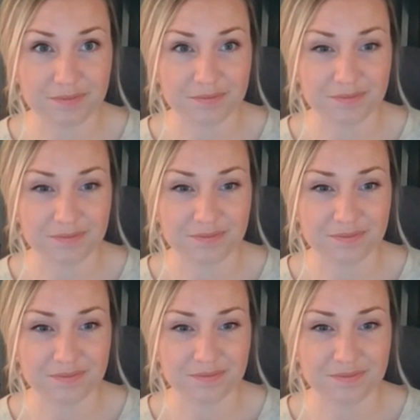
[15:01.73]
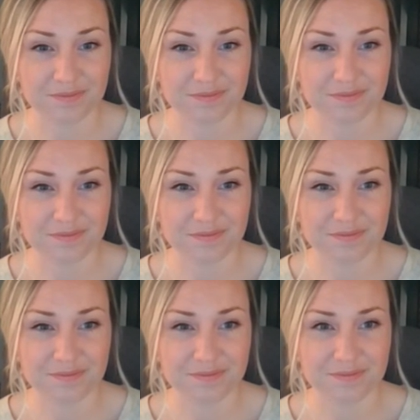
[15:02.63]

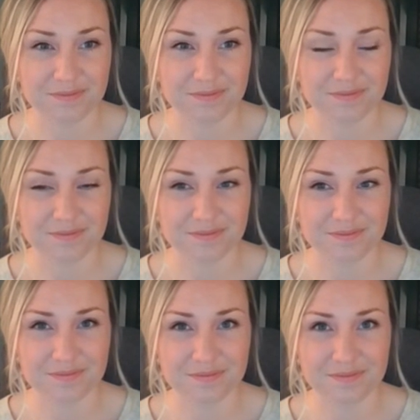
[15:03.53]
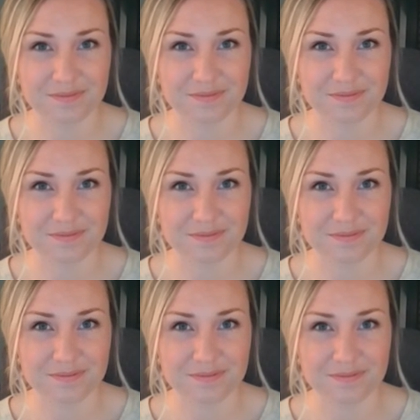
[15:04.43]

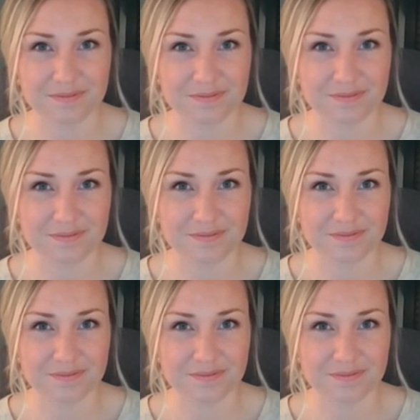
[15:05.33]
Nobody speaks.